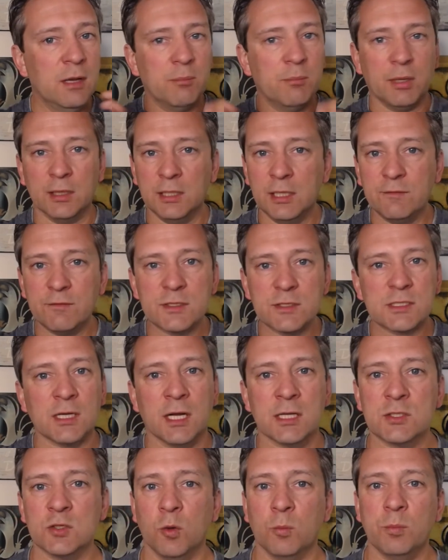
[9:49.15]
but leave the
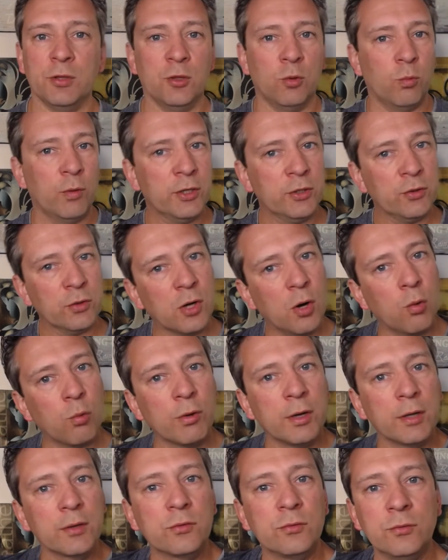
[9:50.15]
sides open, the window go
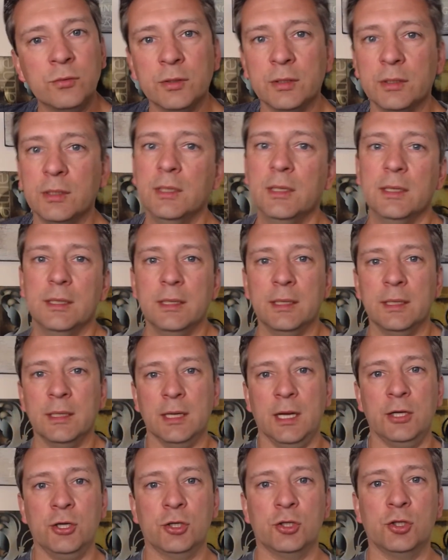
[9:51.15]
right through it, uh,
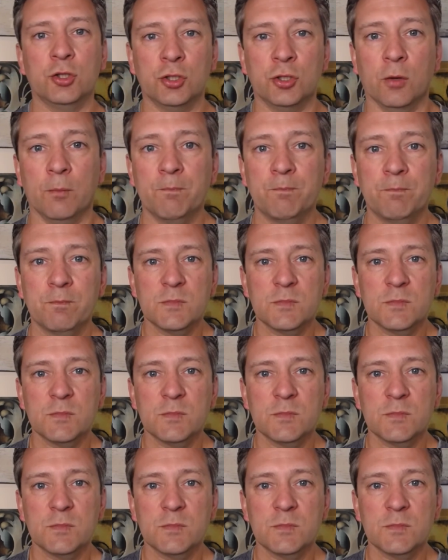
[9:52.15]
and you're good to go.